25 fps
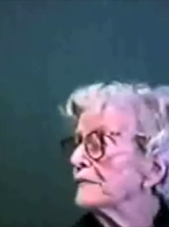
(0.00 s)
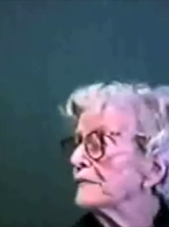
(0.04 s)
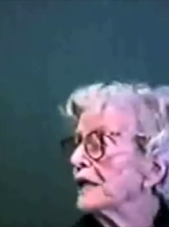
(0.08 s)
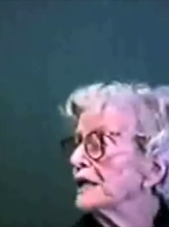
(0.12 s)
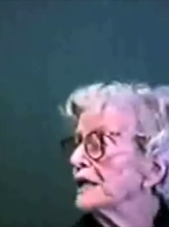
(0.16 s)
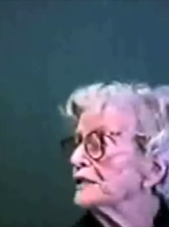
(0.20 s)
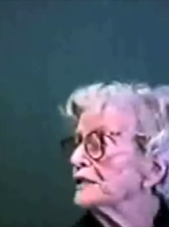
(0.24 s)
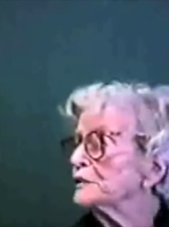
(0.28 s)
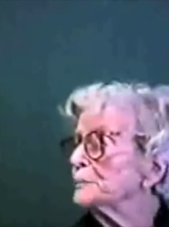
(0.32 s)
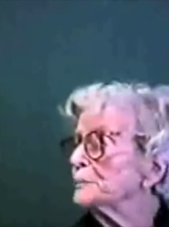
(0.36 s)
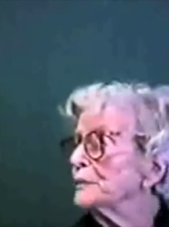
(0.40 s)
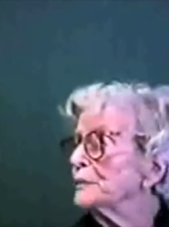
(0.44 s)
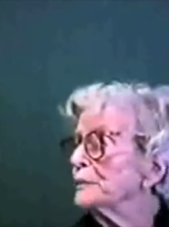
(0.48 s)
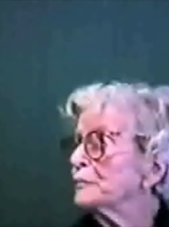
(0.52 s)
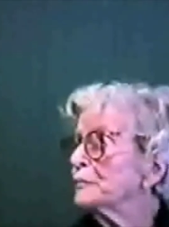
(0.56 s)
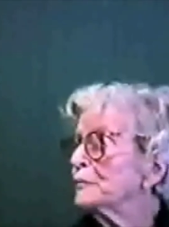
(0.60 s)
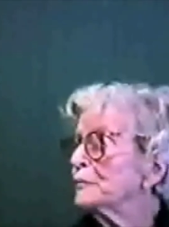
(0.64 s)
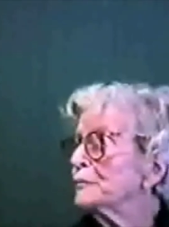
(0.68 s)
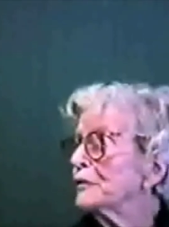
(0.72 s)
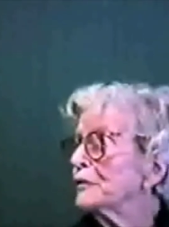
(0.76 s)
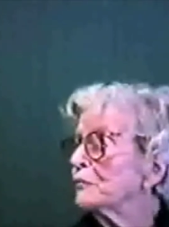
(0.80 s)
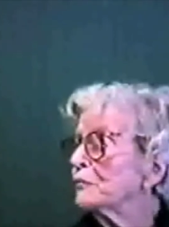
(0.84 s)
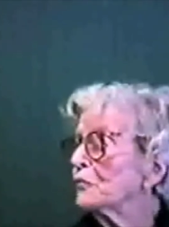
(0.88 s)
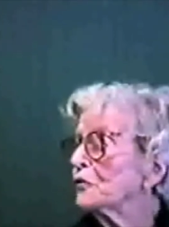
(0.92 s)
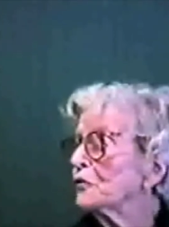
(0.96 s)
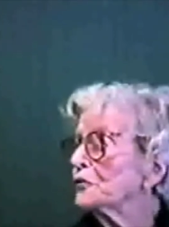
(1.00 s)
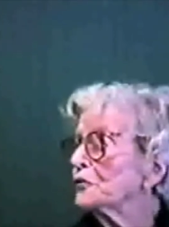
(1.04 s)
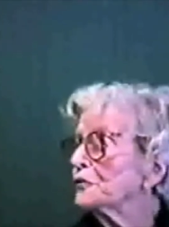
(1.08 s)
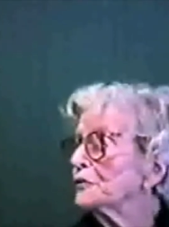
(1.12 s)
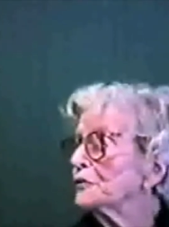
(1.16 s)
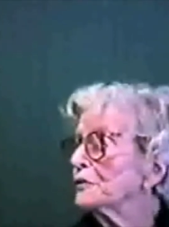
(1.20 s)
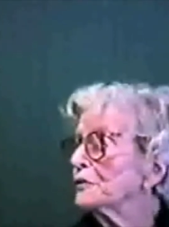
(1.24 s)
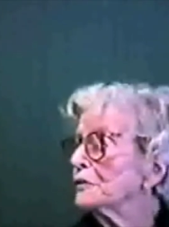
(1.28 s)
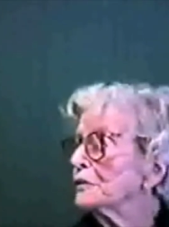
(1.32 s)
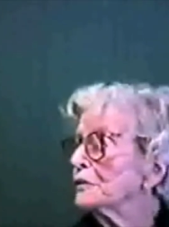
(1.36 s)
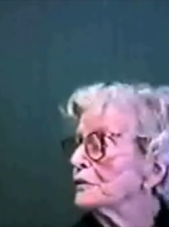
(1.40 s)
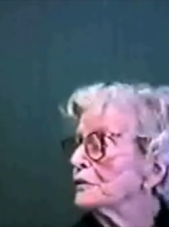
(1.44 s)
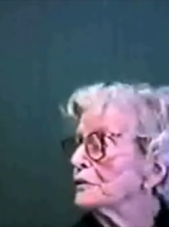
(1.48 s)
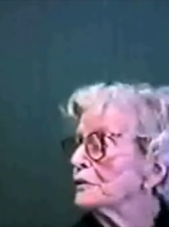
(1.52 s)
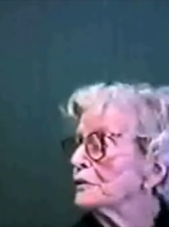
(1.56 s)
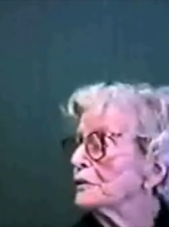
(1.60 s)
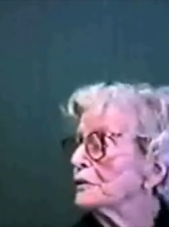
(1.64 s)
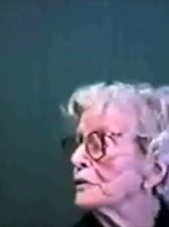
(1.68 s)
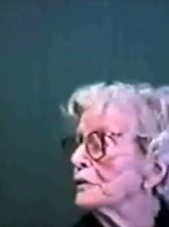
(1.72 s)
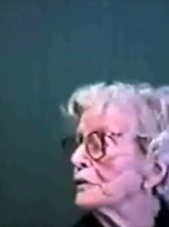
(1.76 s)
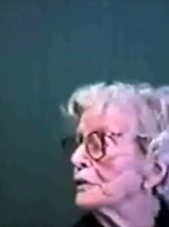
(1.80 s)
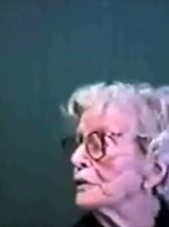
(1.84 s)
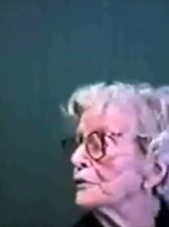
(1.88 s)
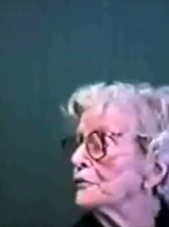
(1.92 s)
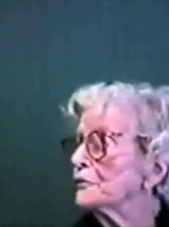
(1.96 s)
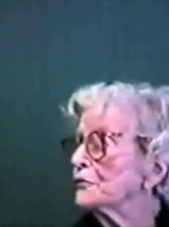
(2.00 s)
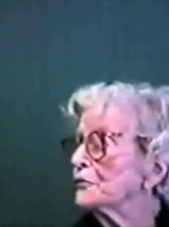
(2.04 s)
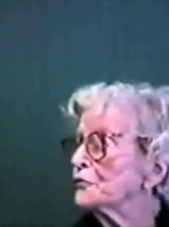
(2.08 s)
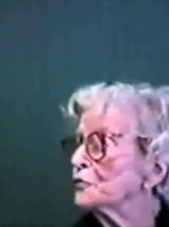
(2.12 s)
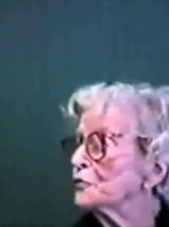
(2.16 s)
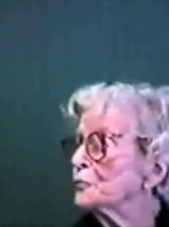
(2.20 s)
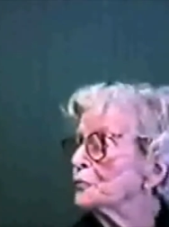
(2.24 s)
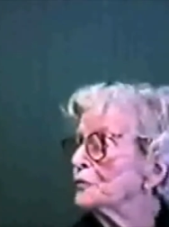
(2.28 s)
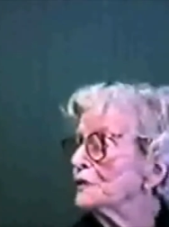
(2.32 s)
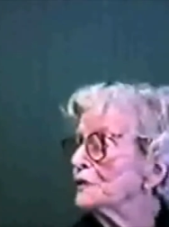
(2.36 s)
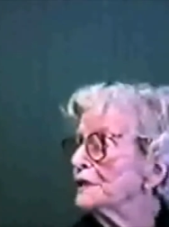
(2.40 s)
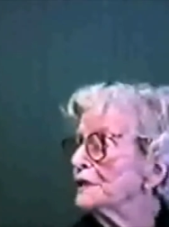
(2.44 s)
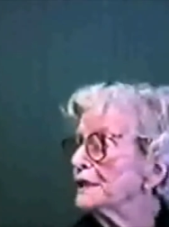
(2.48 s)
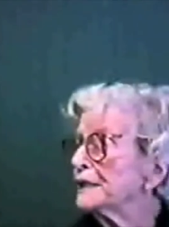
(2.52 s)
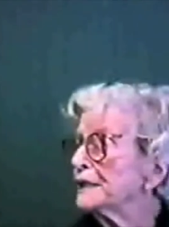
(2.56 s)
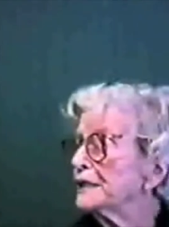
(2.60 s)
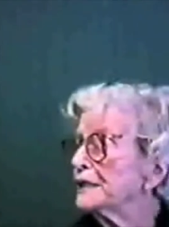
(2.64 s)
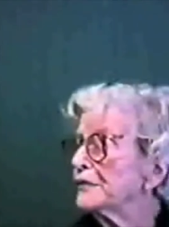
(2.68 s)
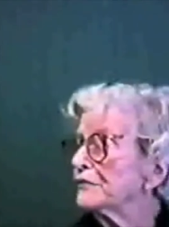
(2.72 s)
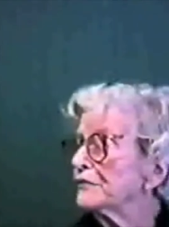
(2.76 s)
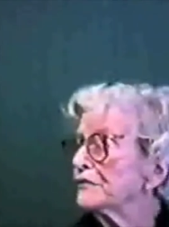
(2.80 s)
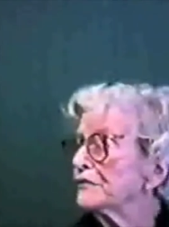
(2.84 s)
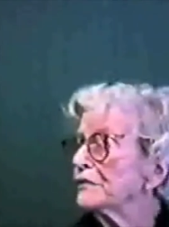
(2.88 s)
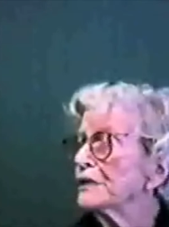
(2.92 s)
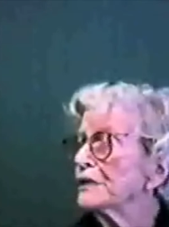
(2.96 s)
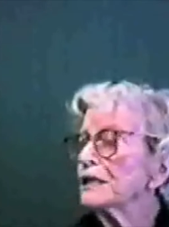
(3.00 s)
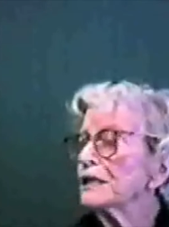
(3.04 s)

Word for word: as people may want uh, you to believe.